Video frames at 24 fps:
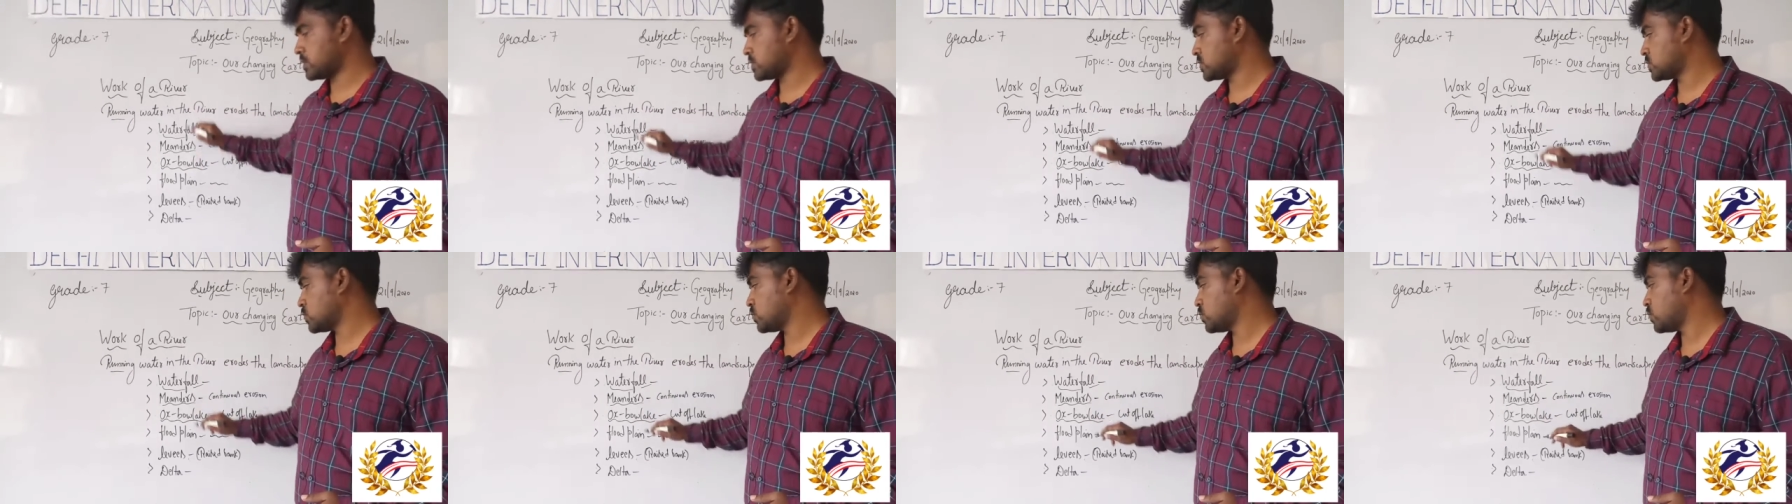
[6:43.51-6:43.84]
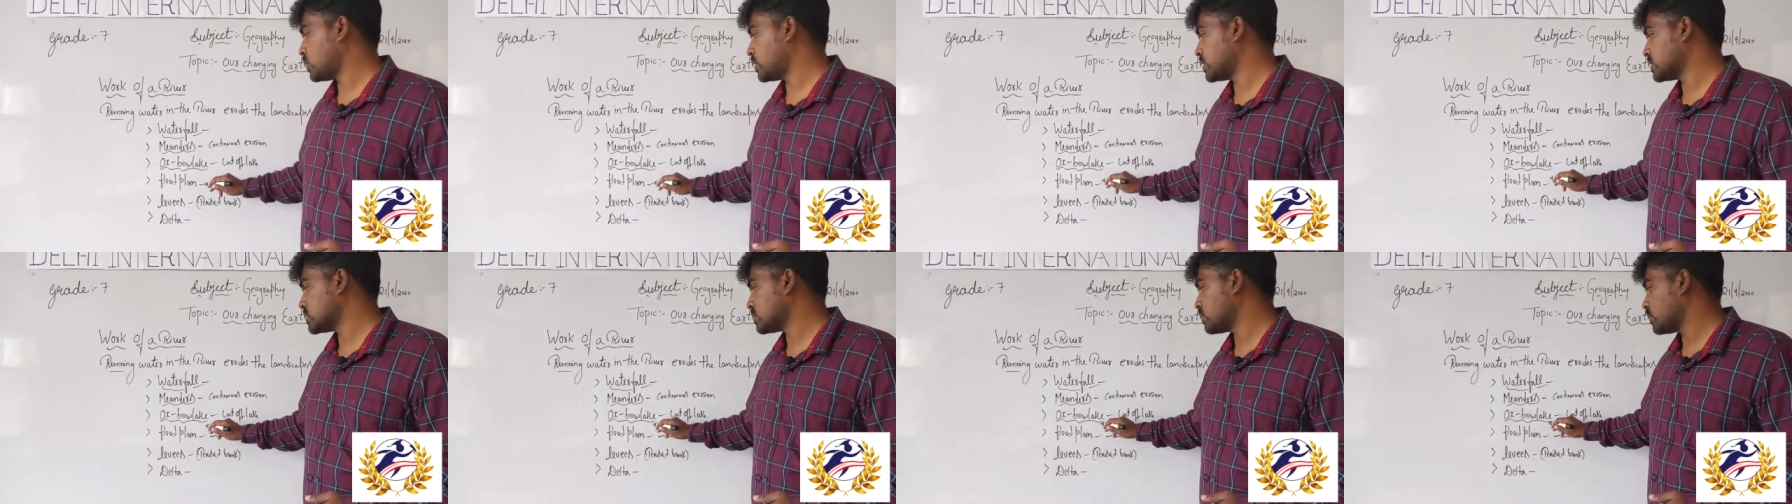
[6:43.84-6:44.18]
So
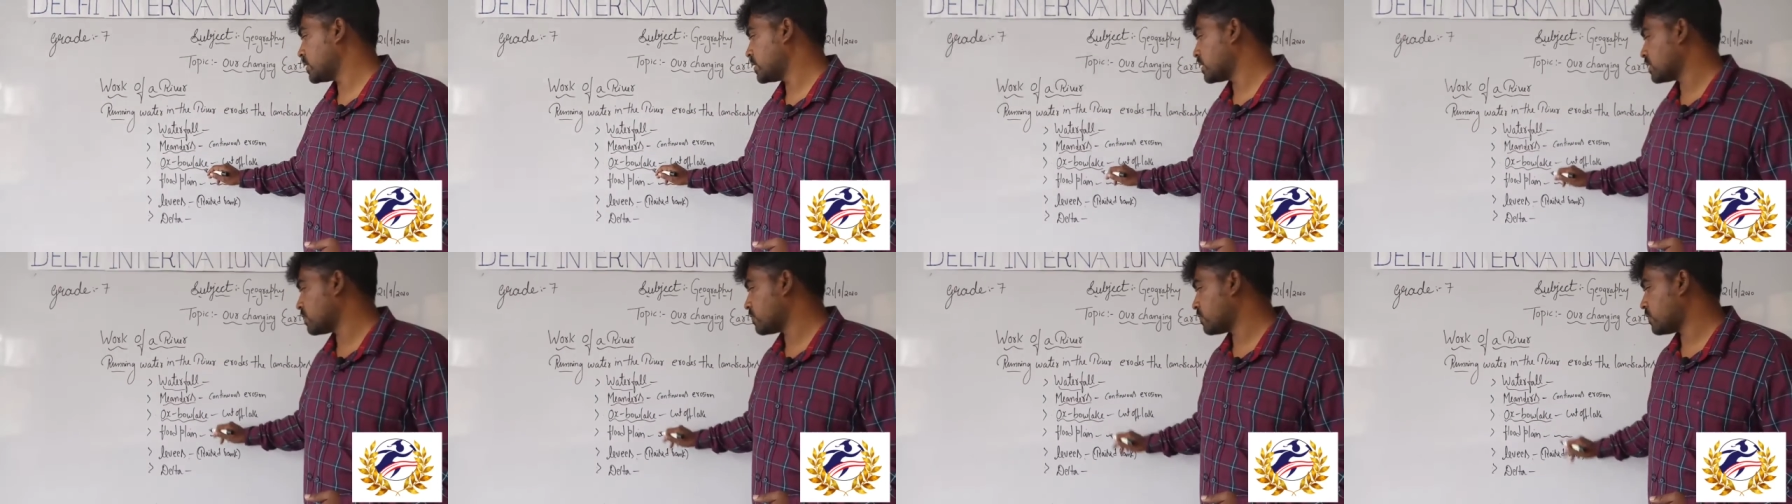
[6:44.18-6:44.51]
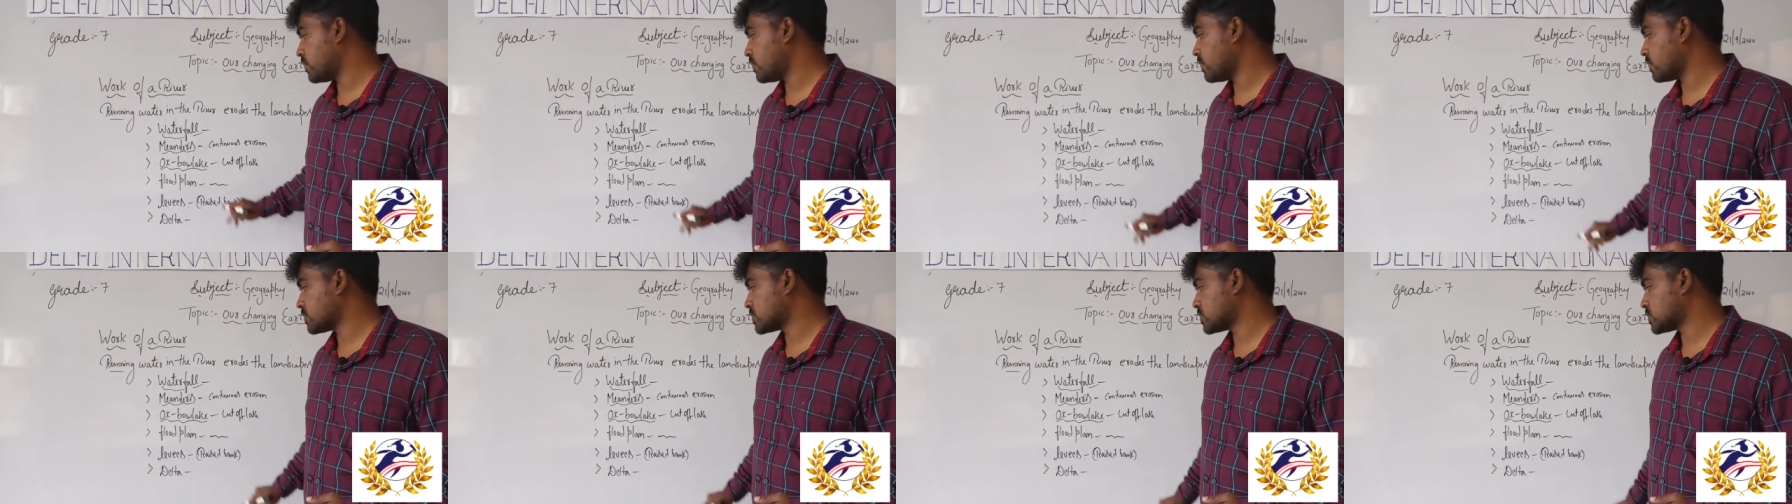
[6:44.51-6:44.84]
what is the meaning of
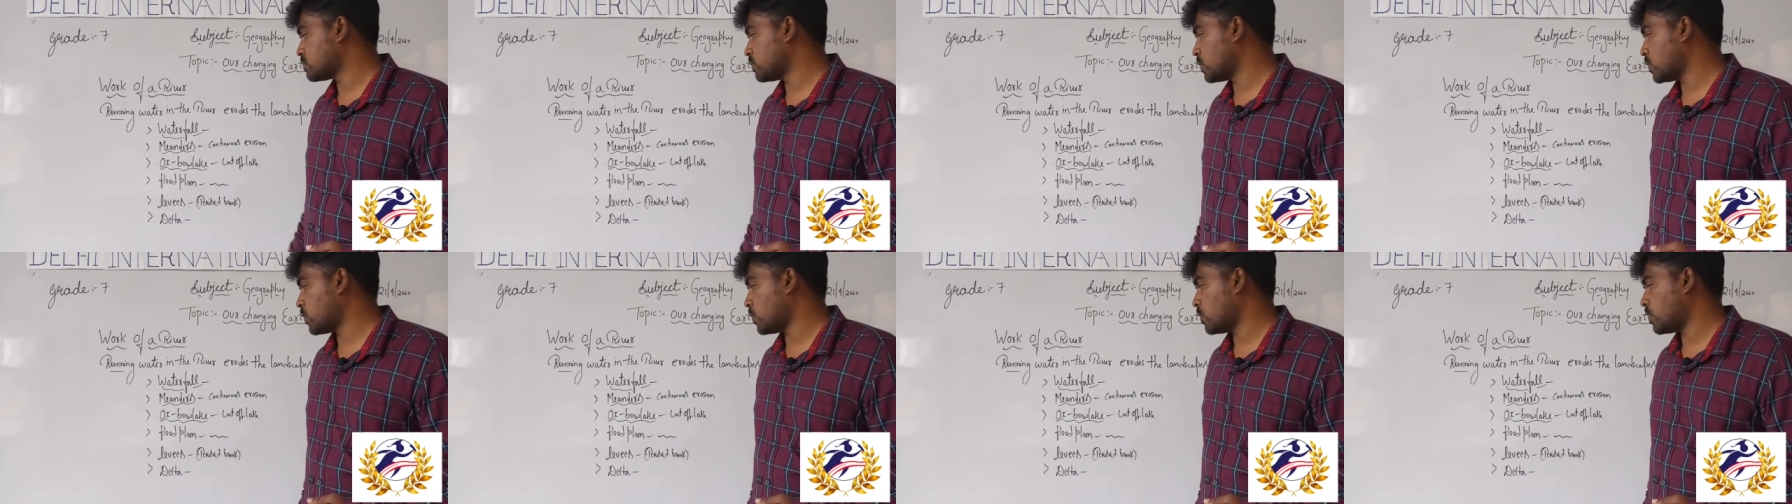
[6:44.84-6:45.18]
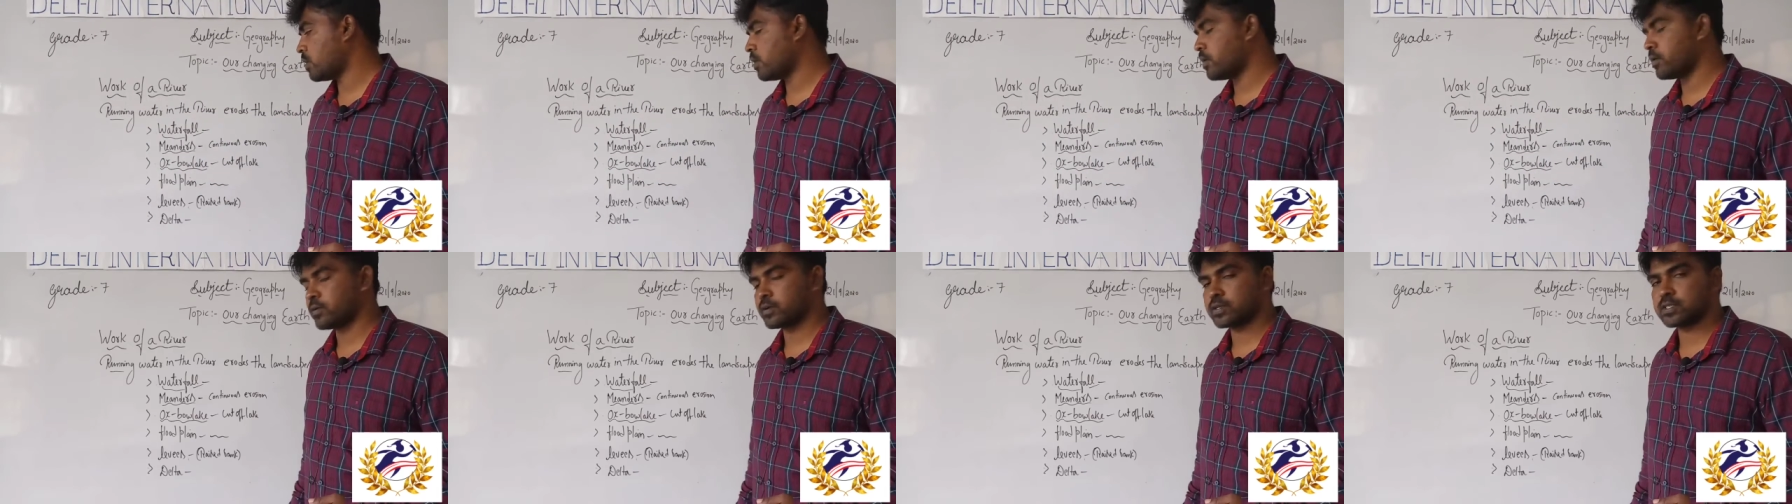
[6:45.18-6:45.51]
oxbow?